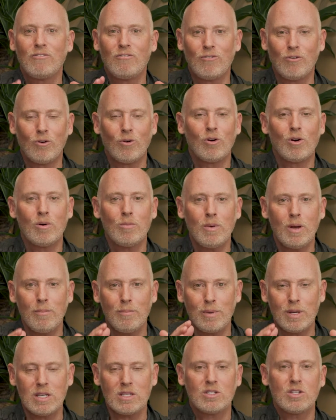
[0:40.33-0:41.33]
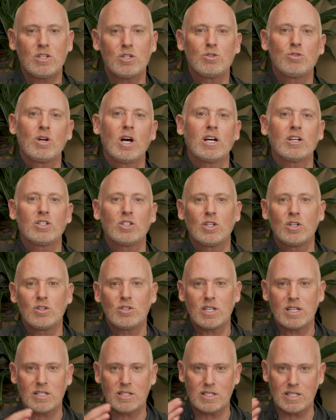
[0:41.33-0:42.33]
form business
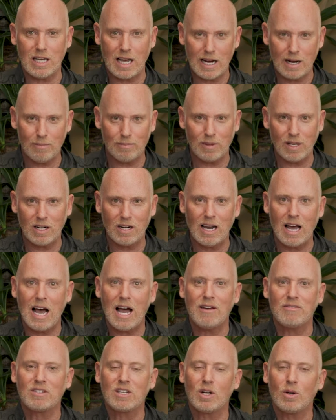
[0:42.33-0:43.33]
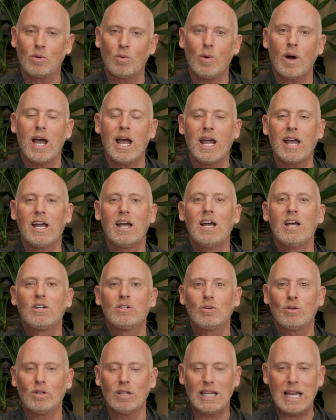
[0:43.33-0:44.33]
structures and set up their lives in a way
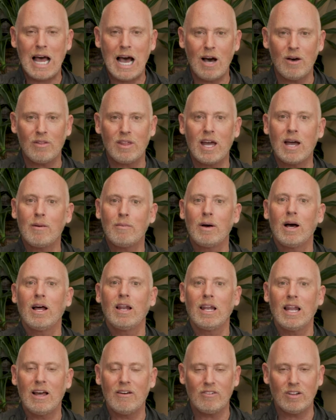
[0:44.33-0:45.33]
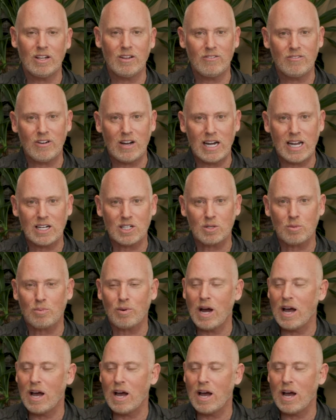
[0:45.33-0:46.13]
to allow them a level of financial